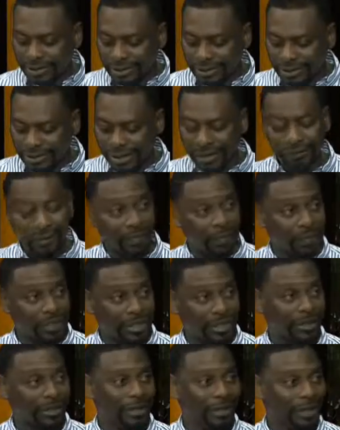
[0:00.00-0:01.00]
Chief, I'm going
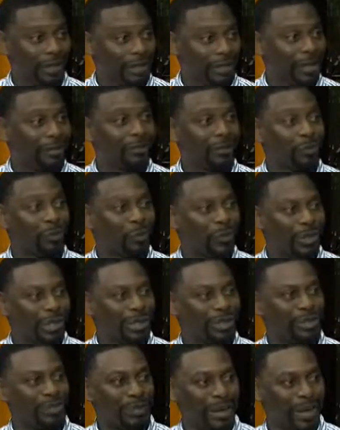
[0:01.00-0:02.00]
to tell you, I definitely want to
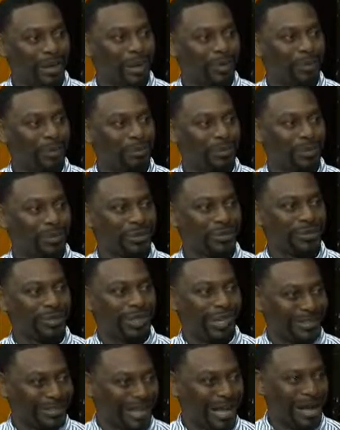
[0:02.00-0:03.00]
get you back on because
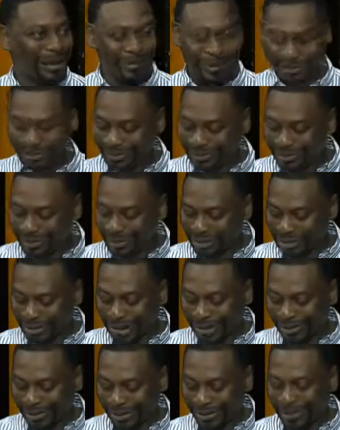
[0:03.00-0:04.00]
our time is
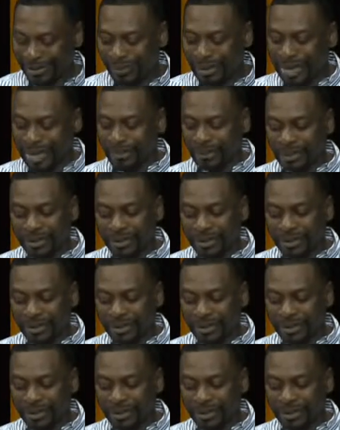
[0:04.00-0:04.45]
about gone.